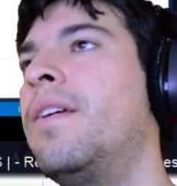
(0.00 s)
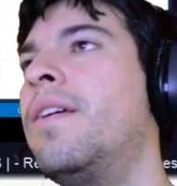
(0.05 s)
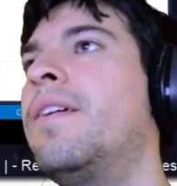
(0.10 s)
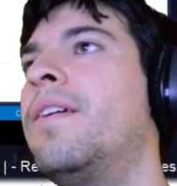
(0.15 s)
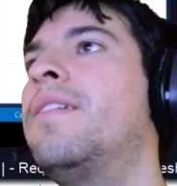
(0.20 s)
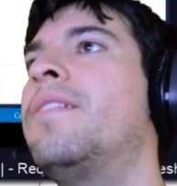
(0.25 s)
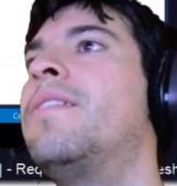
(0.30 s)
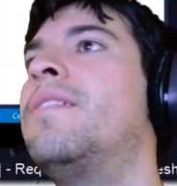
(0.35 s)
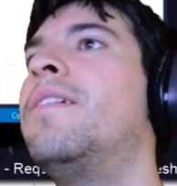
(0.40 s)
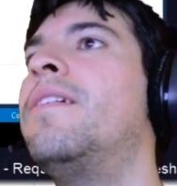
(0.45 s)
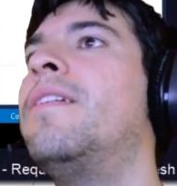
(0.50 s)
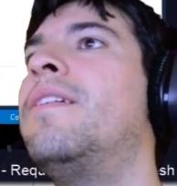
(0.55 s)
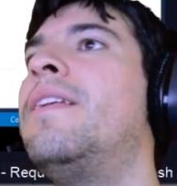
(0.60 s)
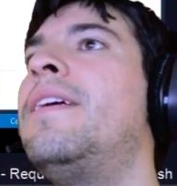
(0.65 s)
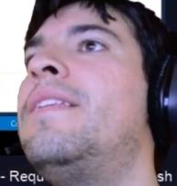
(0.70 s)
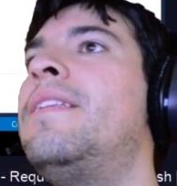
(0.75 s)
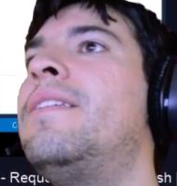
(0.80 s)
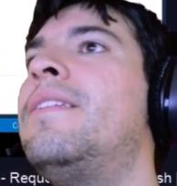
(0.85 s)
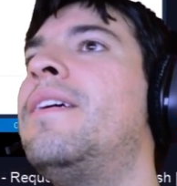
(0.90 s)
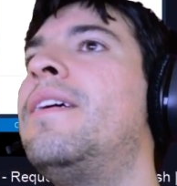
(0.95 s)
So
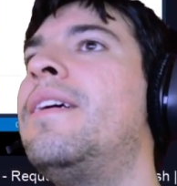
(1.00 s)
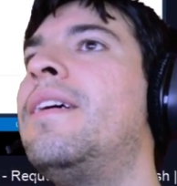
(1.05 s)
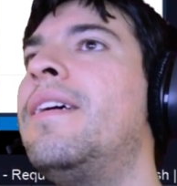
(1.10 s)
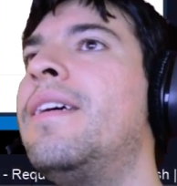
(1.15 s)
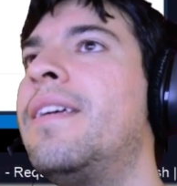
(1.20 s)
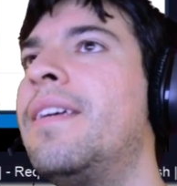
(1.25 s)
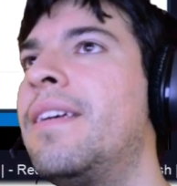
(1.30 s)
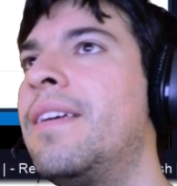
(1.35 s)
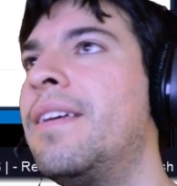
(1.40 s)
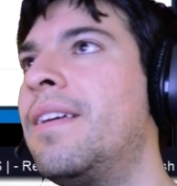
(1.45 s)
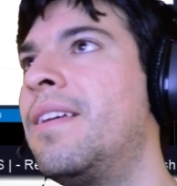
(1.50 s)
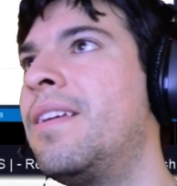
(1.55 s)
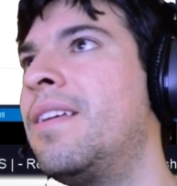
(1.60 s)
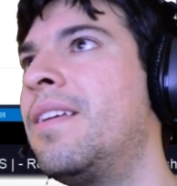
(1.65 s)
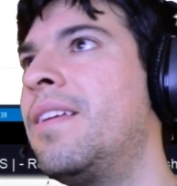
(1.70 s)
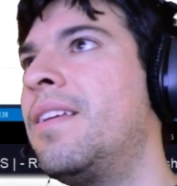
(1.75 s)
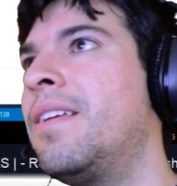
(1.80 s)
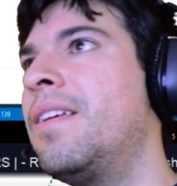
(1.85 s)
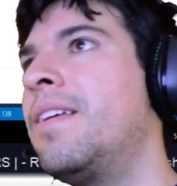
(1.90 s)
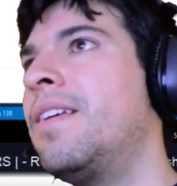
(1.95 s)
let's
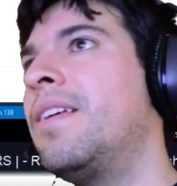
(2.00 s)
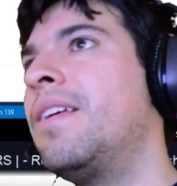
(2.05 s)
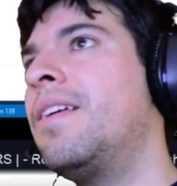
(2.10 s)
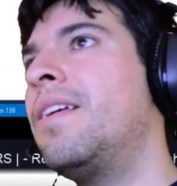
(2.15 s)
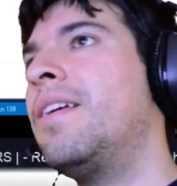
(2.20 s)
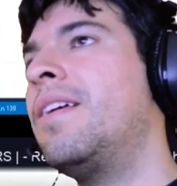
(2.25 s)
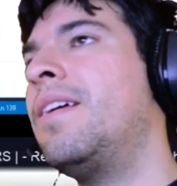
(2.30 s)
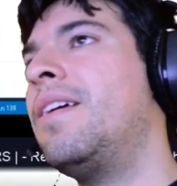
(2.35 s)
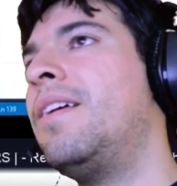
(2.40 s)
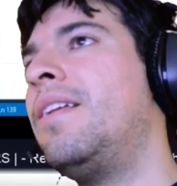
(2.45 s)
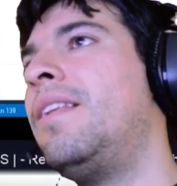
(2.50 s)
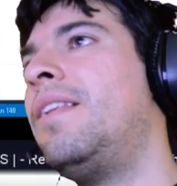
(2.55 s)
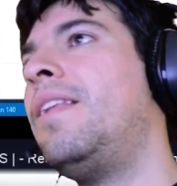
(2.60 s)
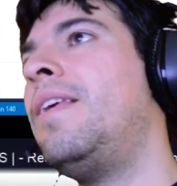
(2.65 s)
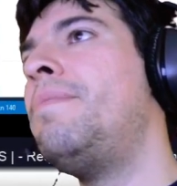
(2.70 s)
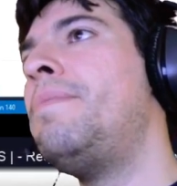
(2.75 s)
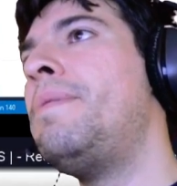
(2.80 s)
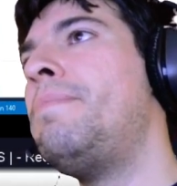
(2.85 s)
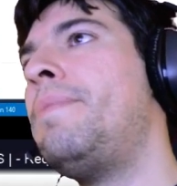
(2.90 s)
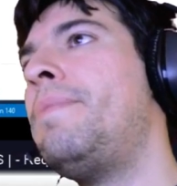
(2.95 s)

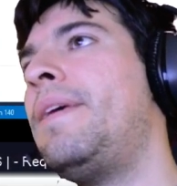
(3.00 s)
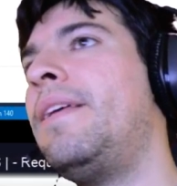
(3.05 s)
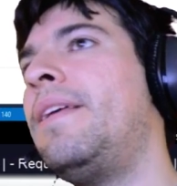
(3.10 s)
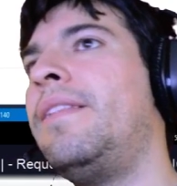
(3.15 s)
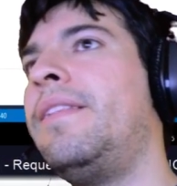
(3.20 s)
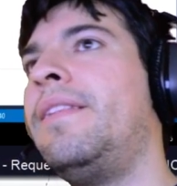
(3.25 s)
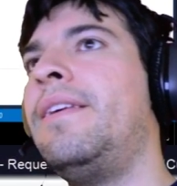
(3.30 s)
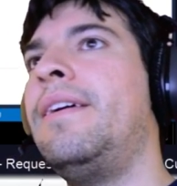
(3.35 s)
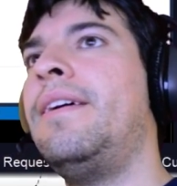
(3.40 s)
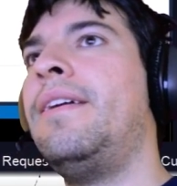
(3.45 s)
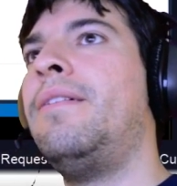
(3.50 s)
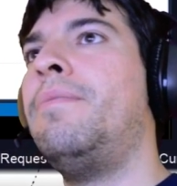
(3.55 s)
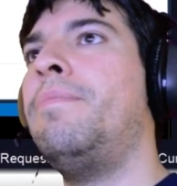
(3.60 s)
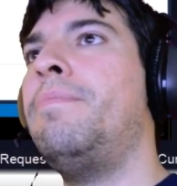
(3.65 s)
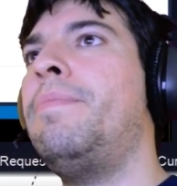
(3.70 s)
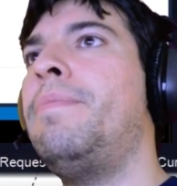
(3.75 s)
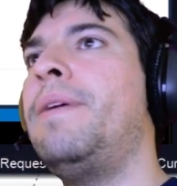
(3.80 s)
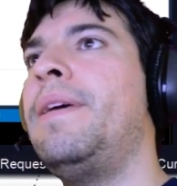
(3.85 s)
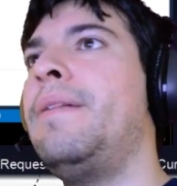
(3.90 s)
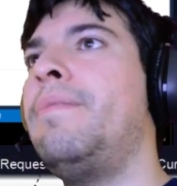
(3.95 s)
let me be a little
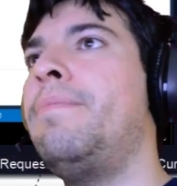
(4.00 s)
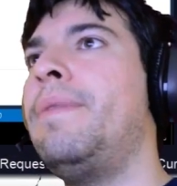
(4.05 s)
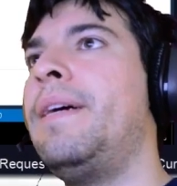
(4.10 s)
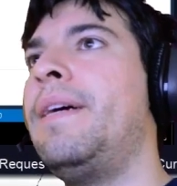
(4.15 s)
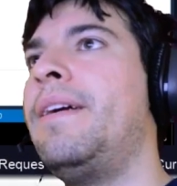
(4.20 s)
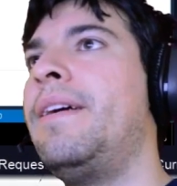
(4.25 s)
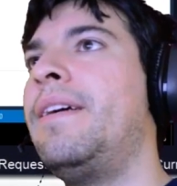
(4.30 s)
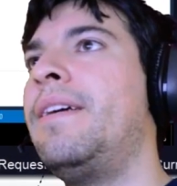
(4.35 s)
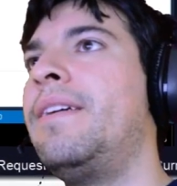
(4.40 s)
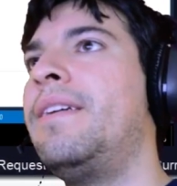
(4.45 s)
bit better.